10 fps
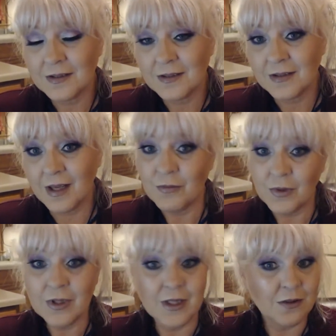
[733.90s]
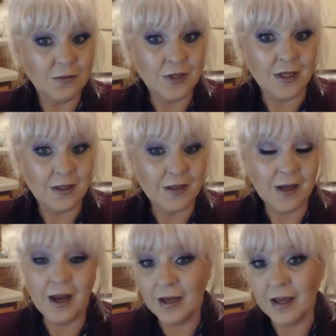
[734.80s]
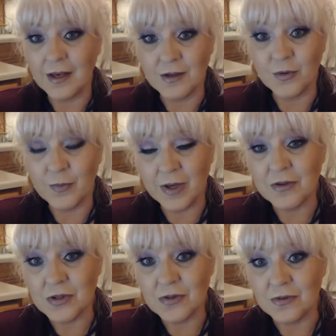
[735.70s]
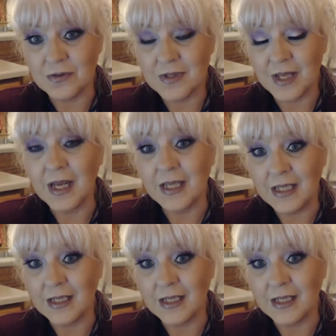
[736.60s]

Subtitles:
And really, 3, I got a new pair of shoes that I needed,